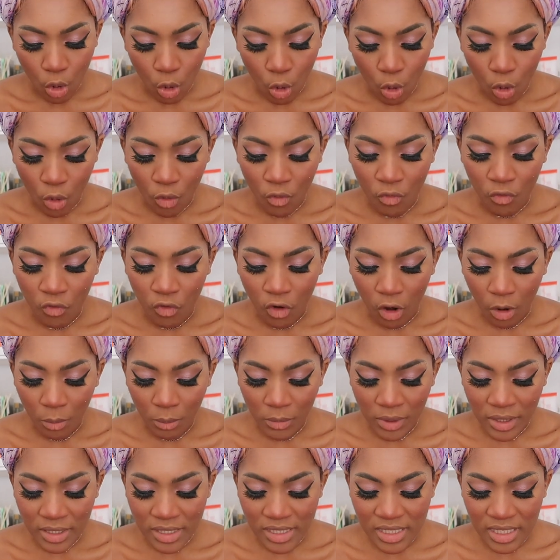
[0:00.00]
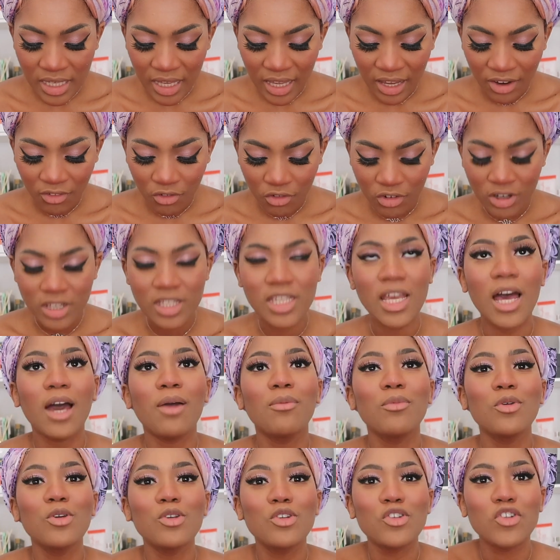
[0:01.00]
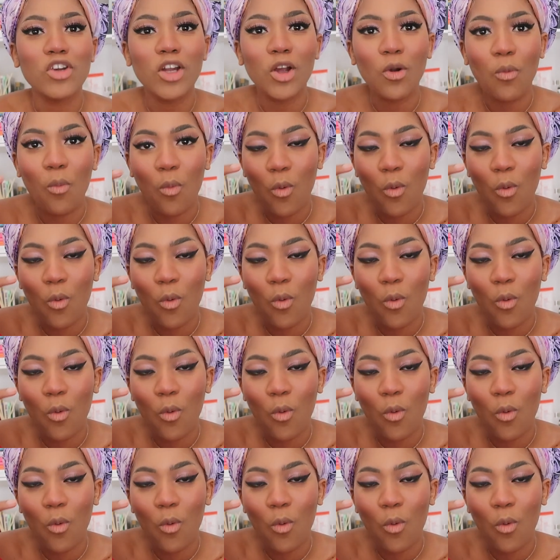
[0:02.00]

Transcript: or vomit every time you drink